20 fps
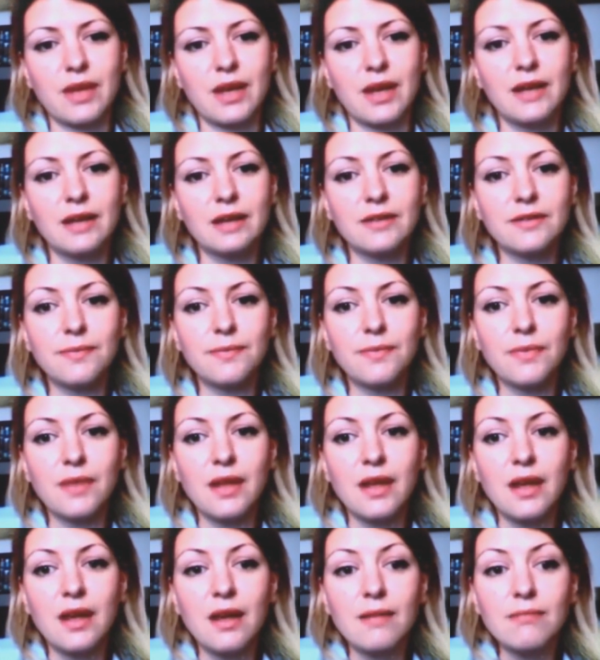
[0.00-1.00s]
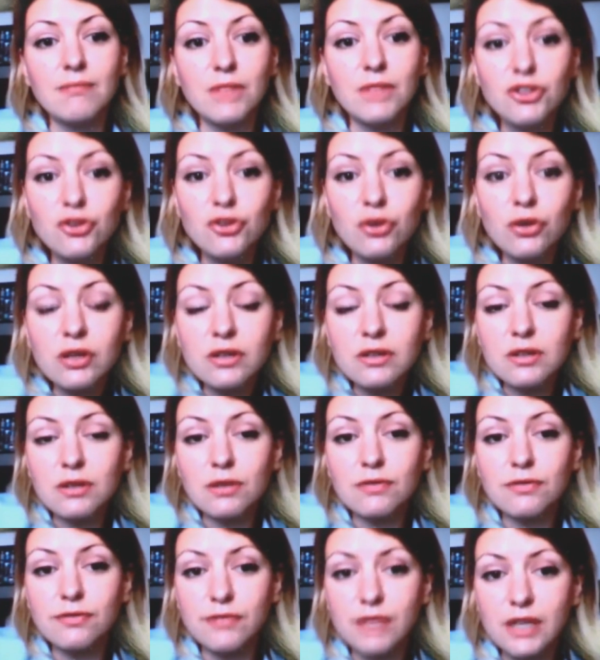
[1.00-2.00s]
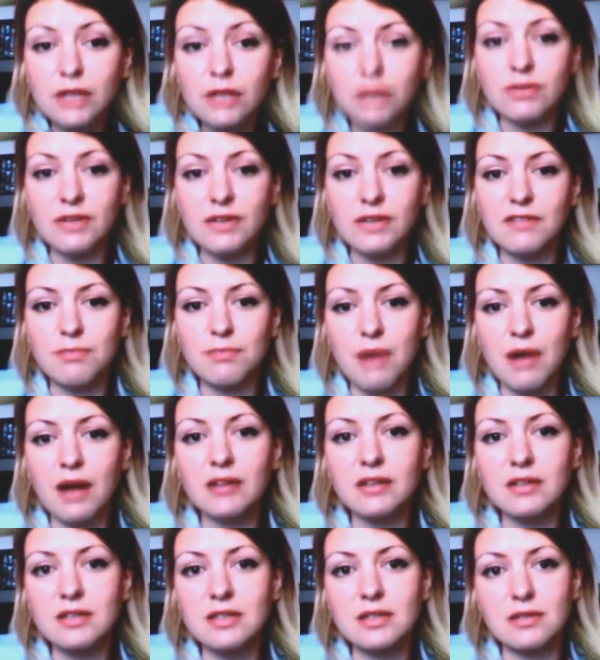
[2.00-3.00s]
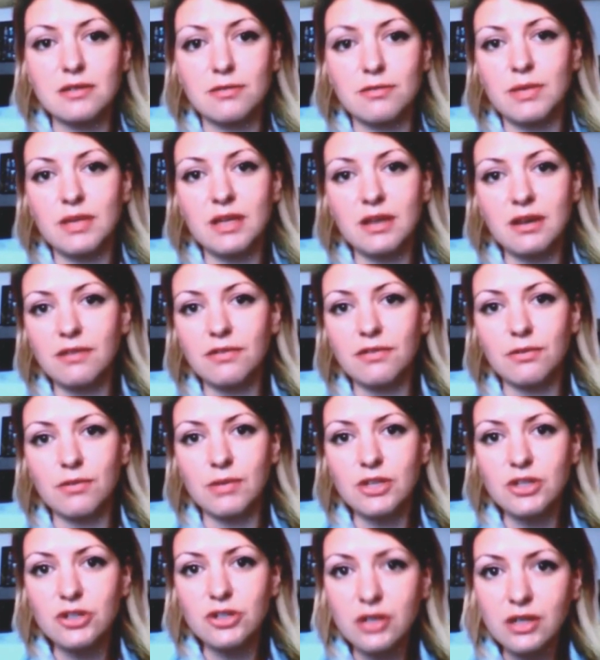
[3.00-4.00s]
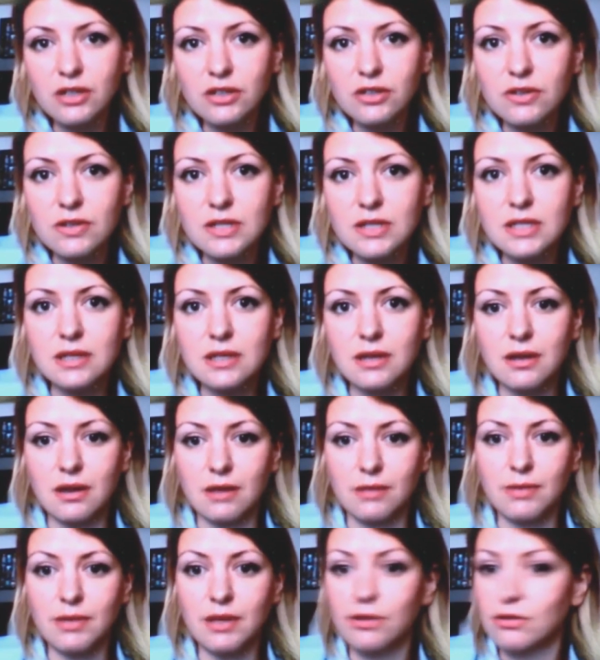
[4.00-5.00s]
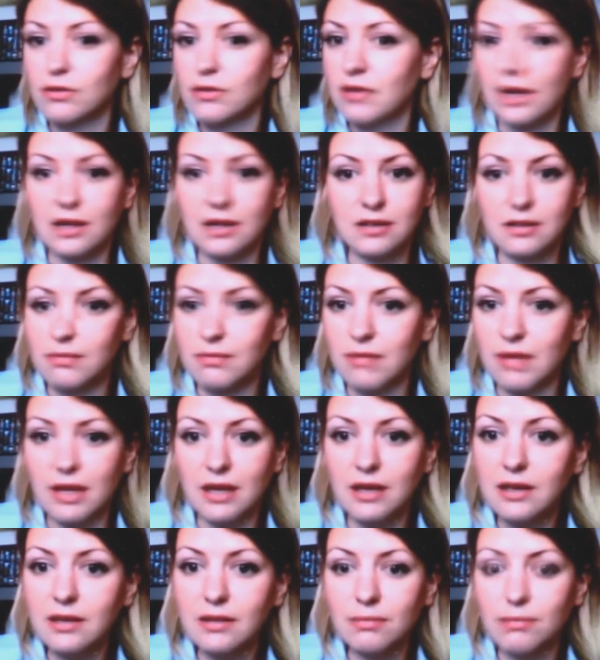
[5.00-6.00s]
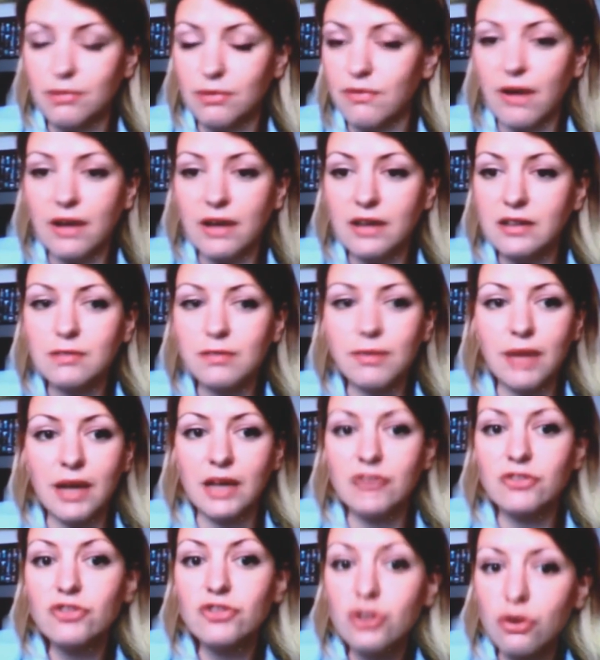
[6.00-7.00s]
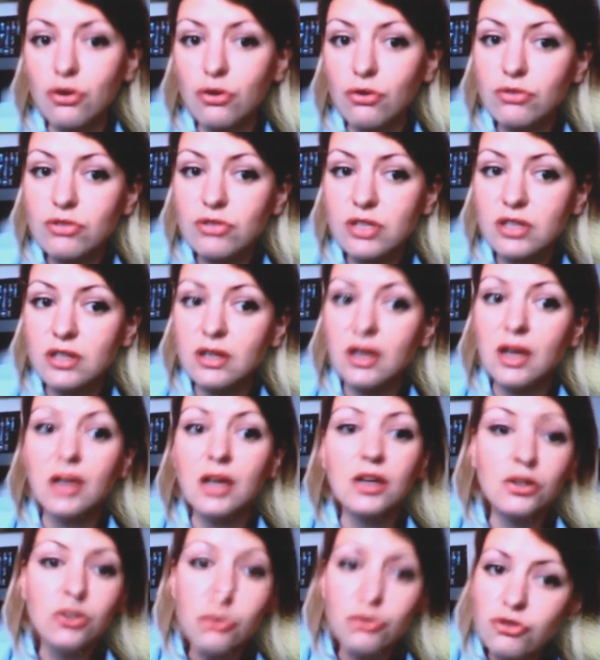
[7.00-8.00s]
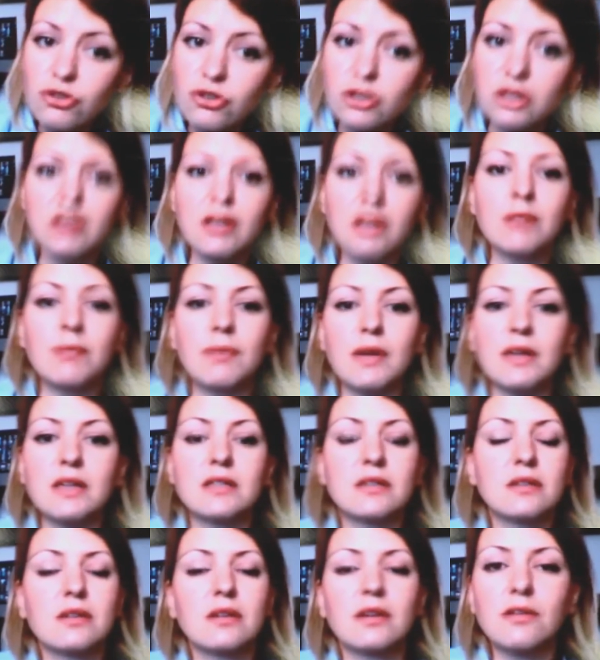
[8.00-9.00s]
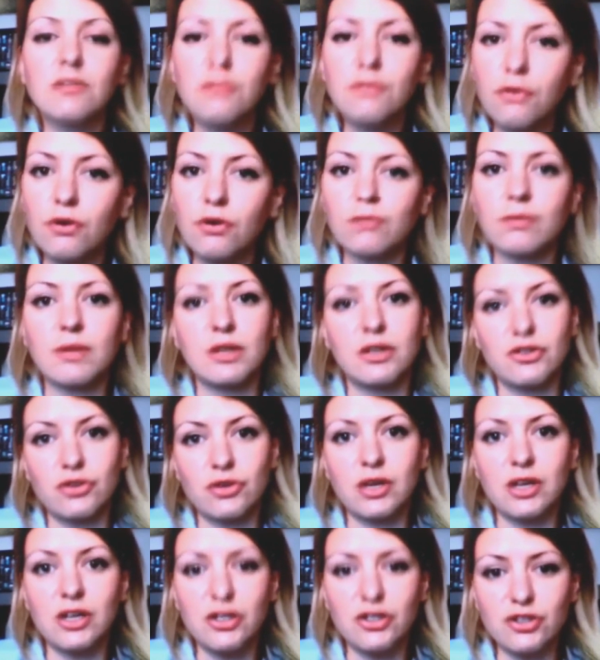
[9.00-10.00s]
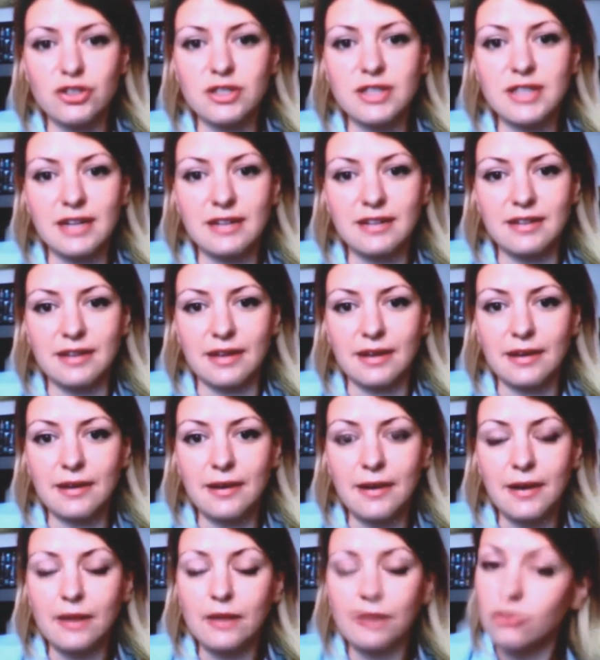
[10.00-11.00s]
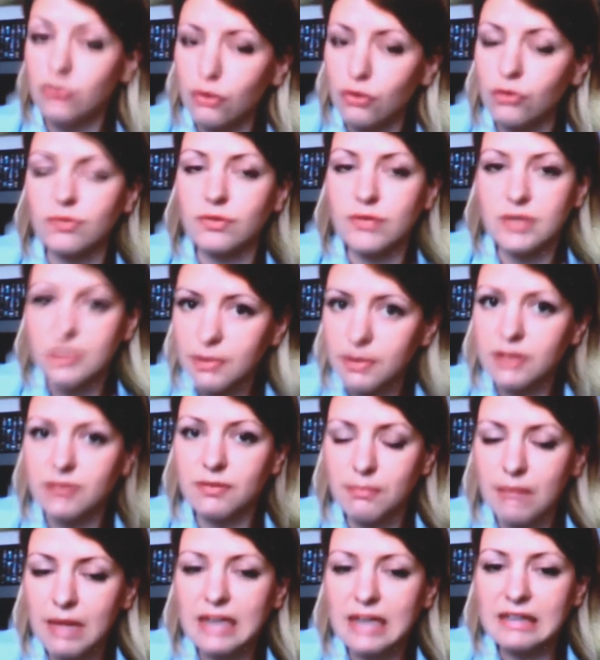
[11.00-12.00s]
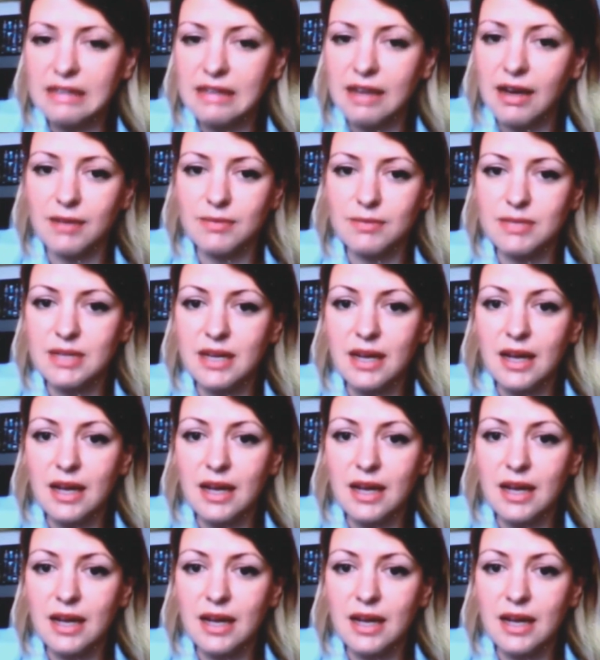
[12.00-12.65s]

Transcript: And majority of innovative practices of media and information literacy are being conducted, mainly provided by NGOs, and usually take place in informal education setting. Not always, but many times.